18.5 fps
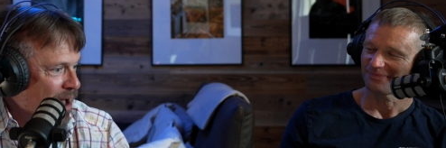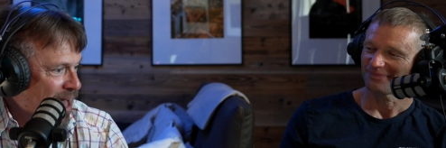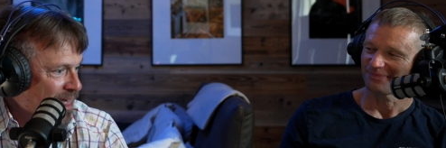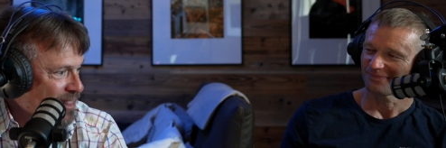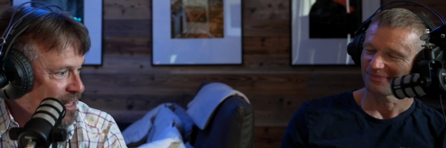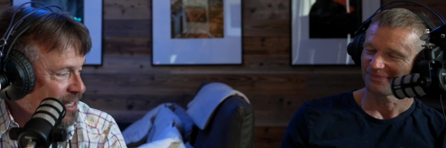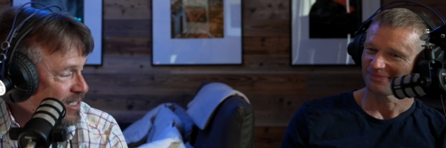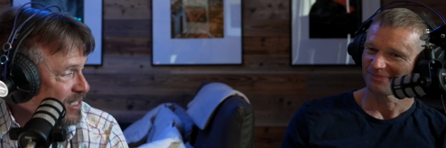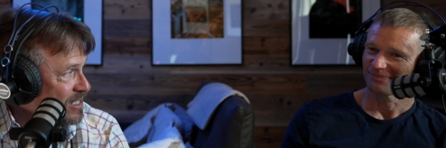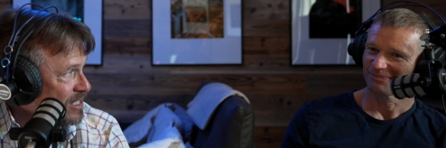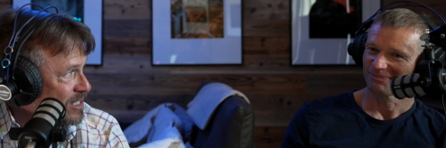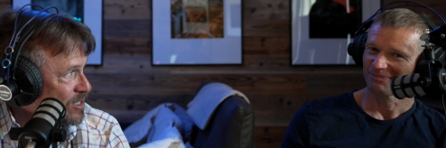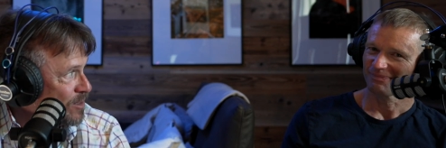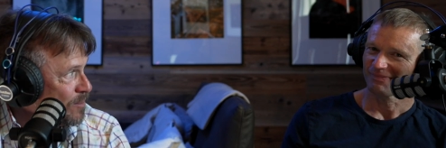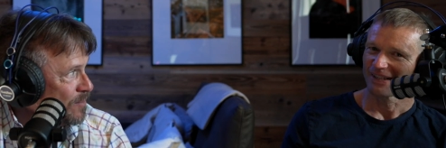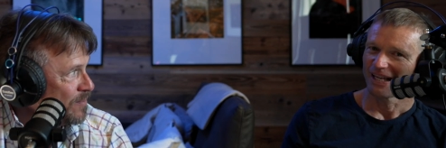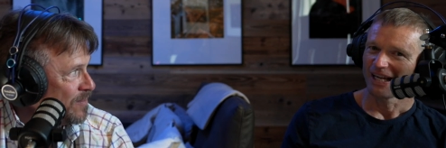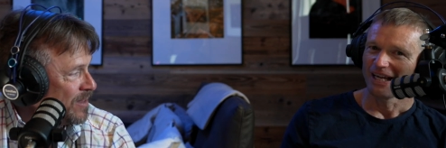Speaker 1: more
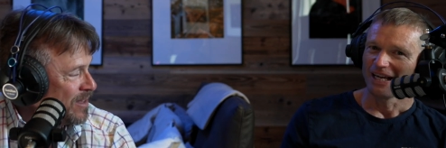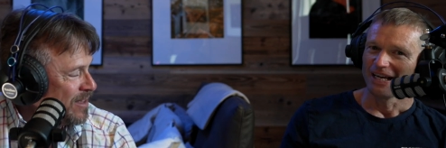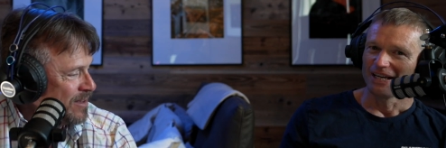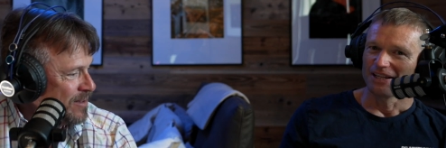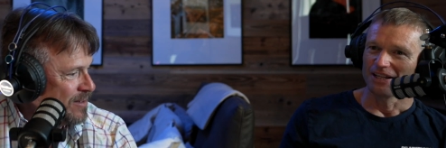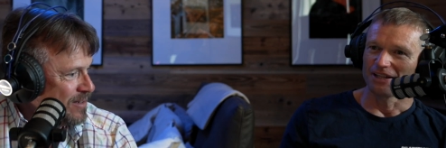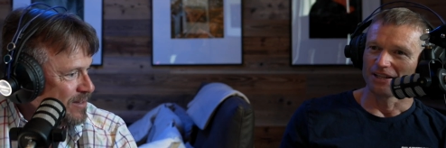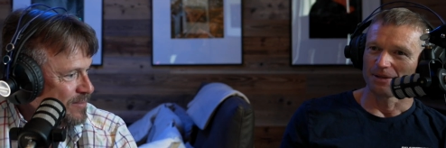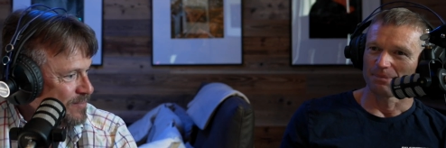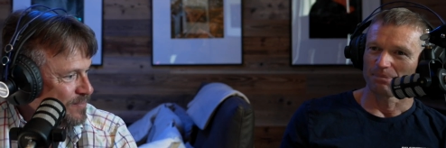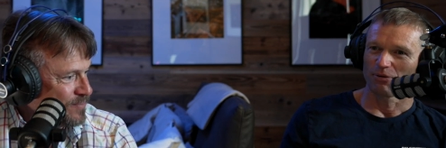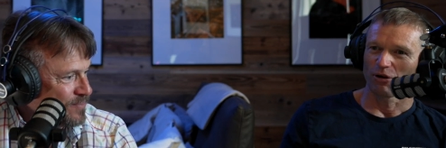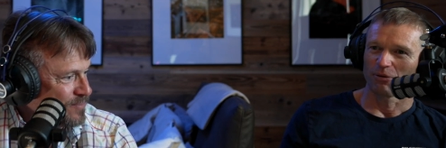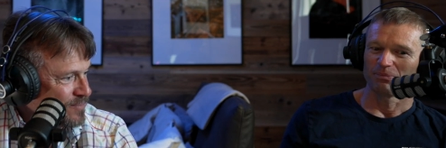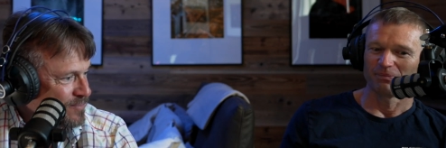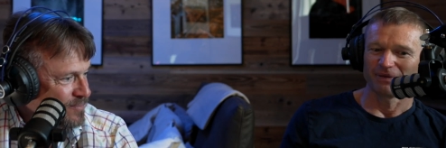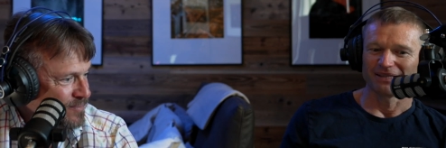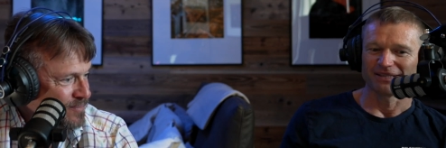athleticism. The, the,
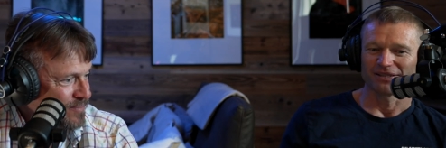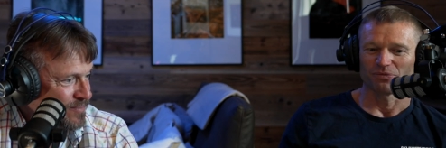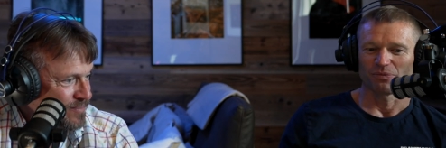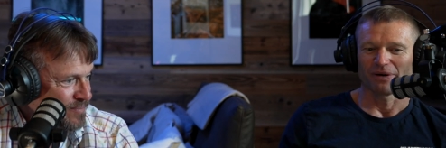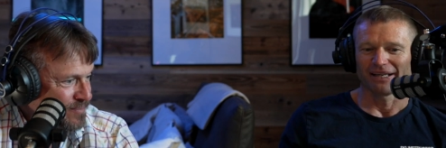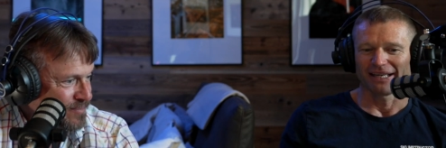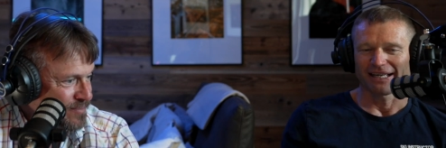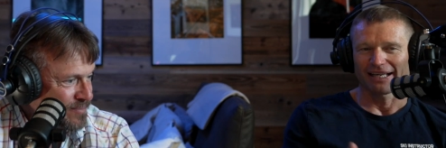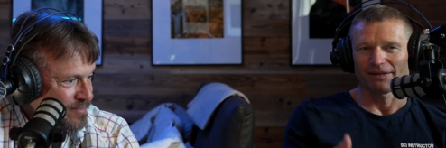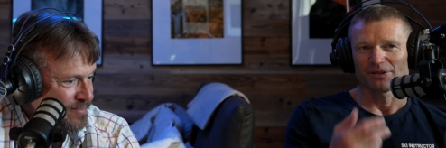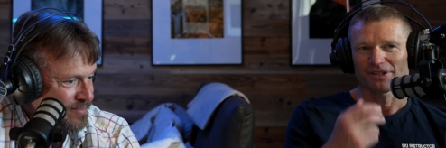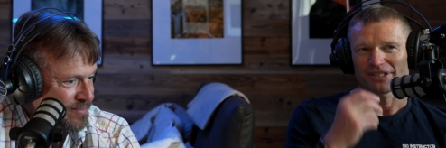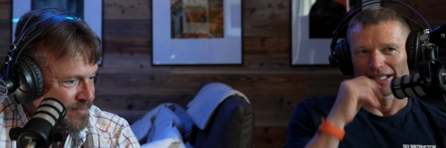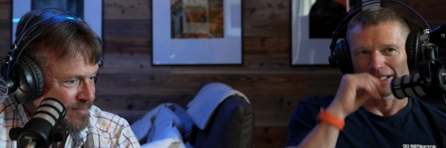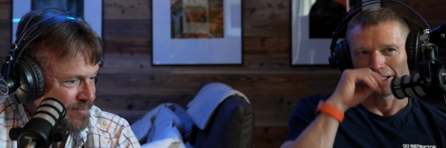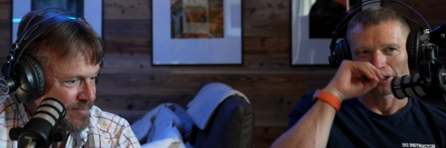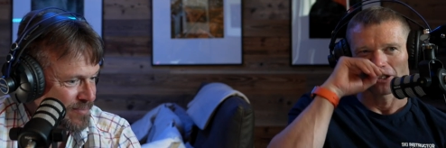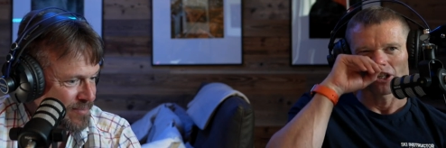problem is, as well, like I was
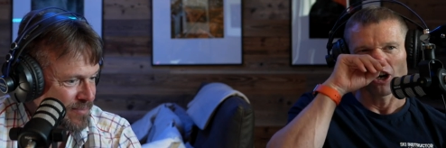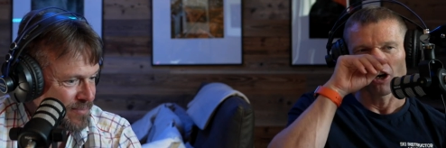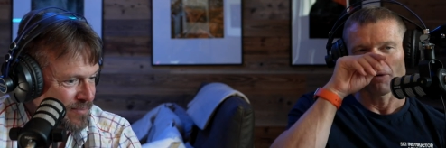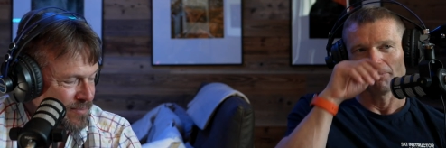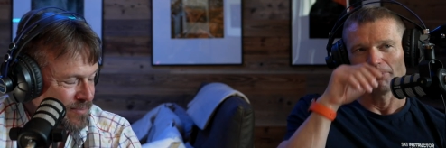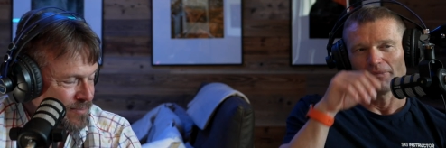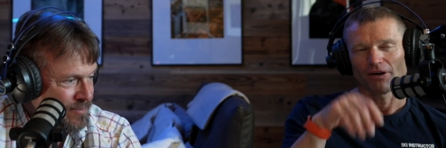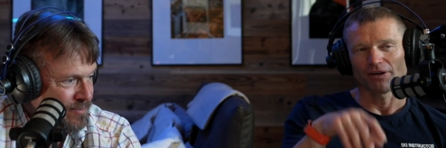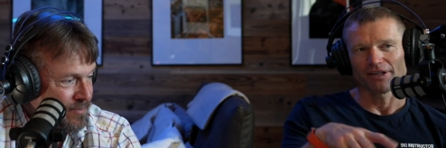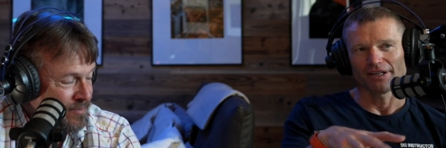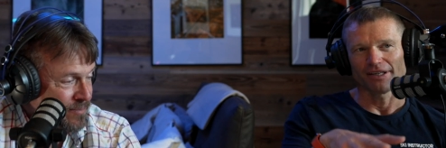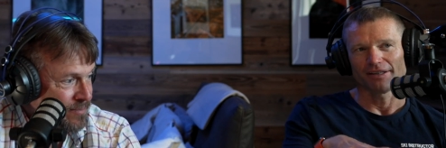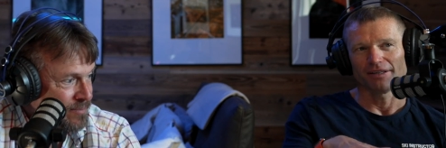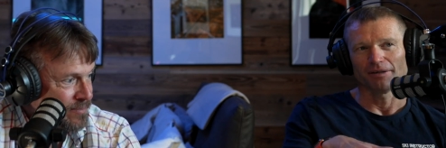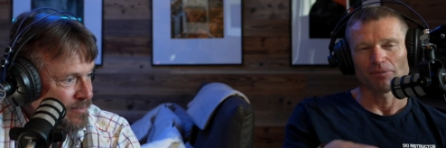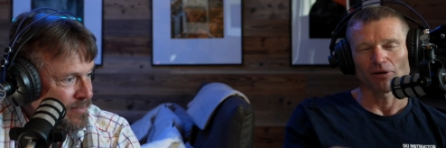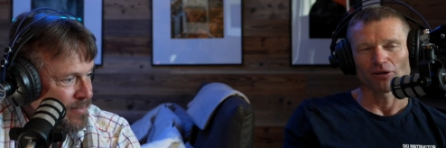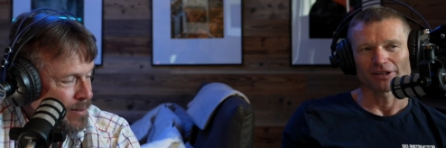saying to Tom on
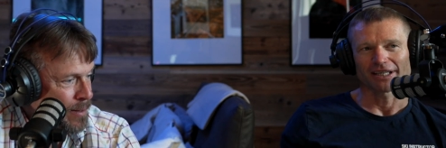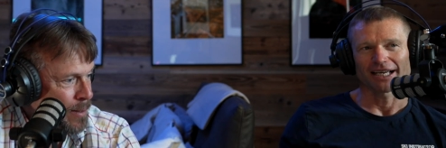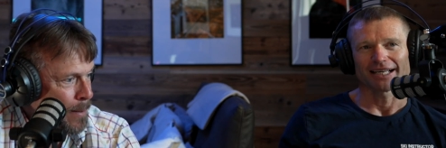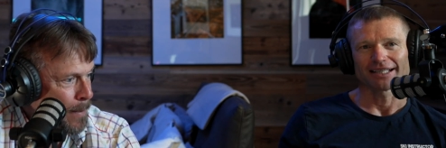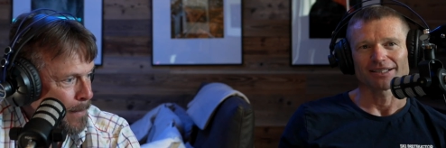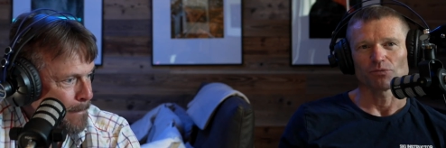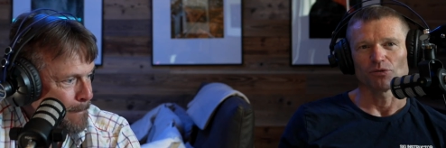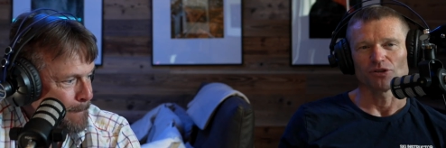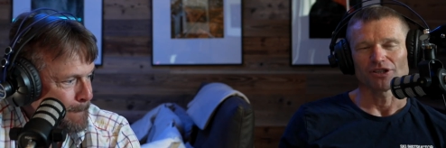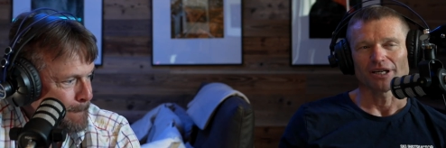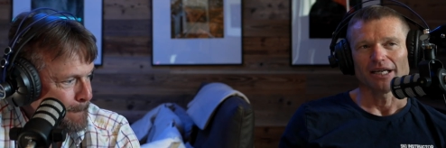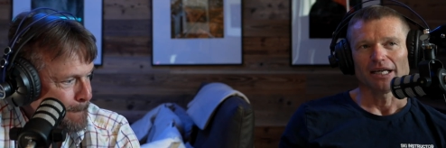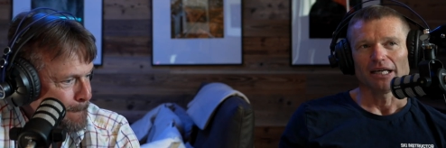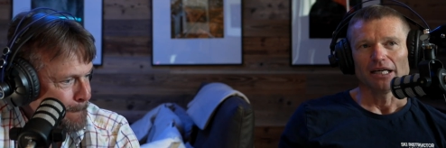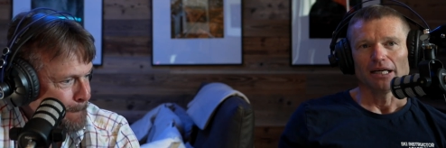the podcast, was